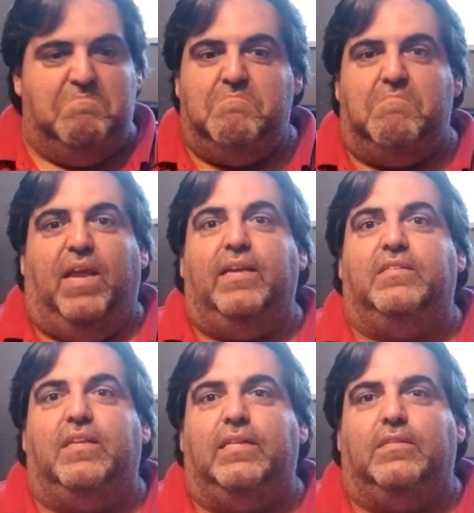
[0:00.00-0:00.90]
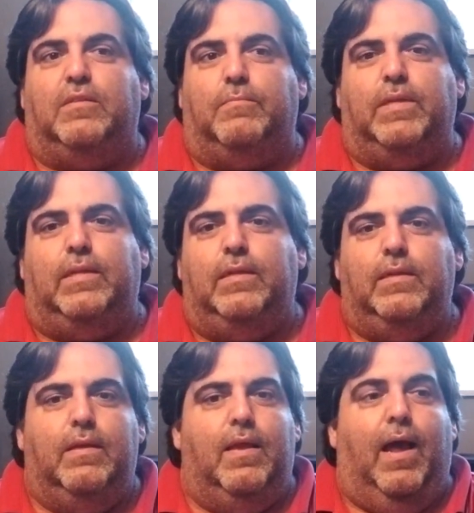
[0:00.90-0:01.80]
Makes sense to me.
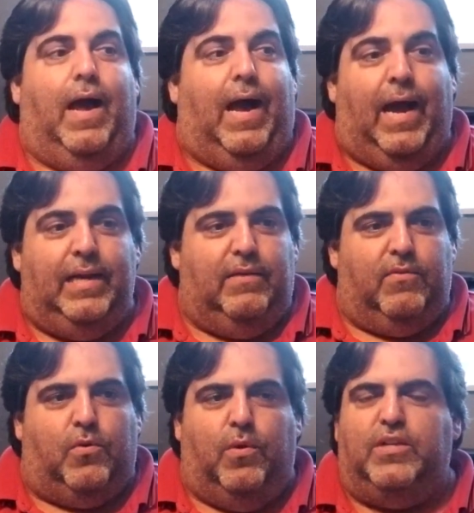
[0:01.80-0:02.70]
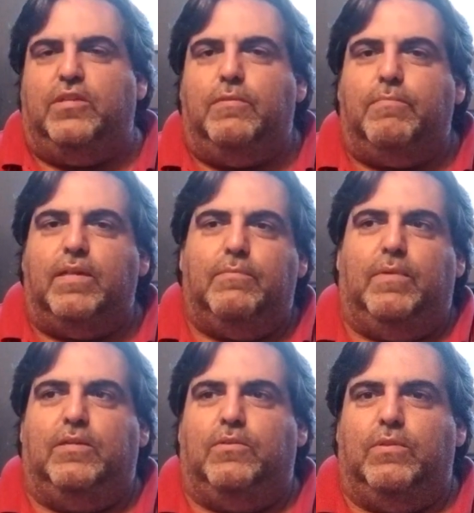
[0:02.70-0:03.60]
I never questioned Billy
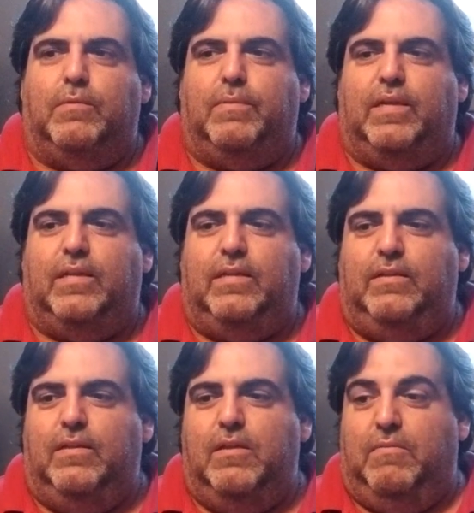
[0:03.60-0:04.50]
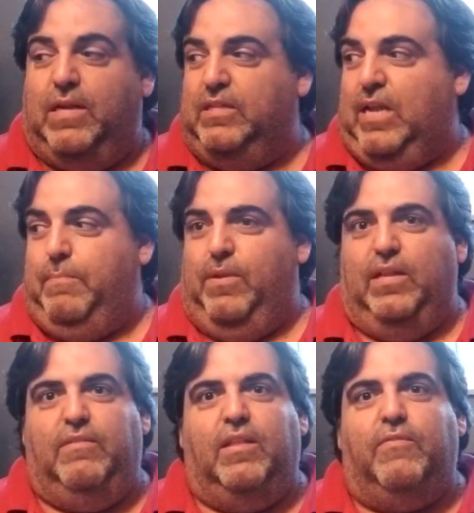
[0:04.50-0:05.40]
Mitchell in the beginning because I
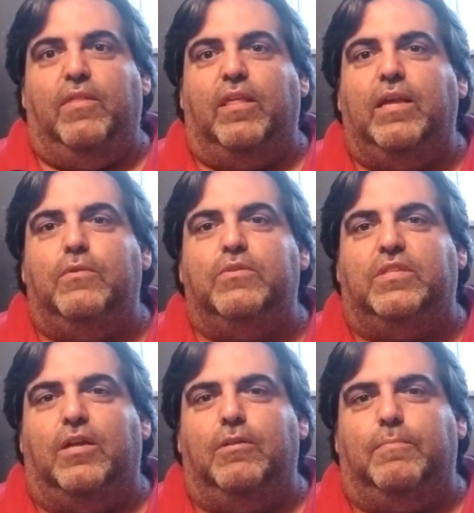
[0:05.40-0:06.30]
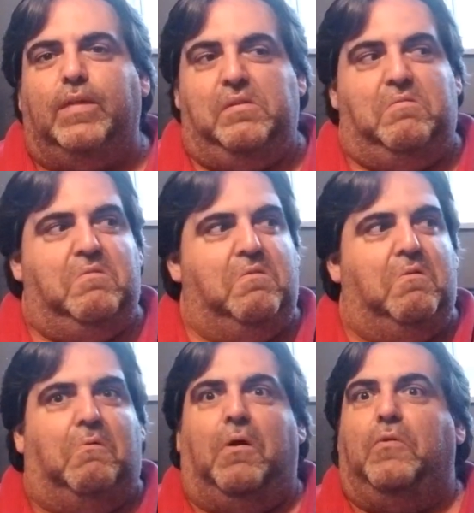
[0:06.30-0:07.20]
believed everything he was telling me.
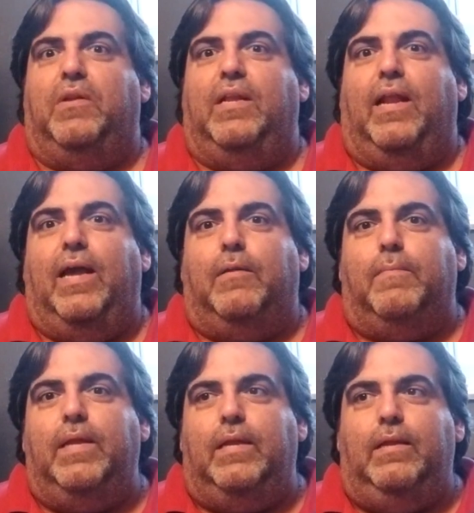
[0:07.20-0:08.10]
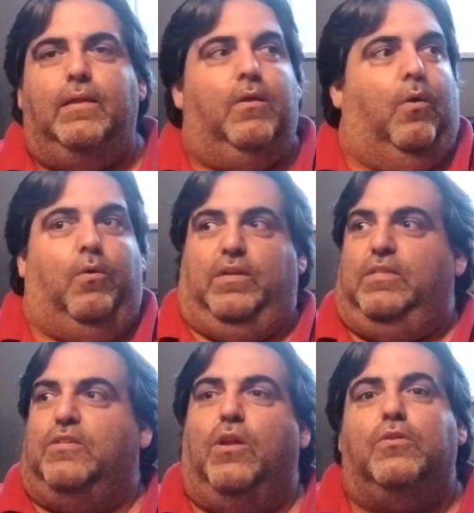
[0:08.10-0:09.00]
Why would he lie to me or
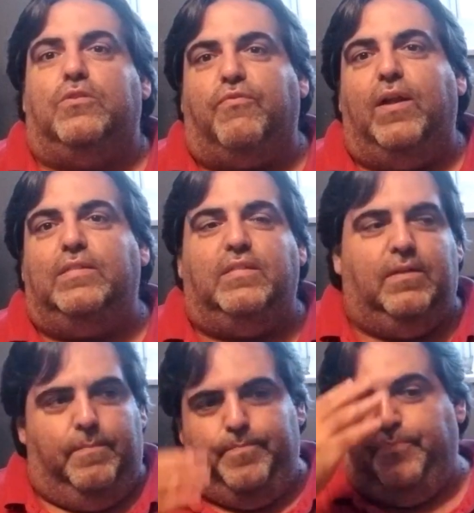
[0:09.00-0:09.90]
his close friends?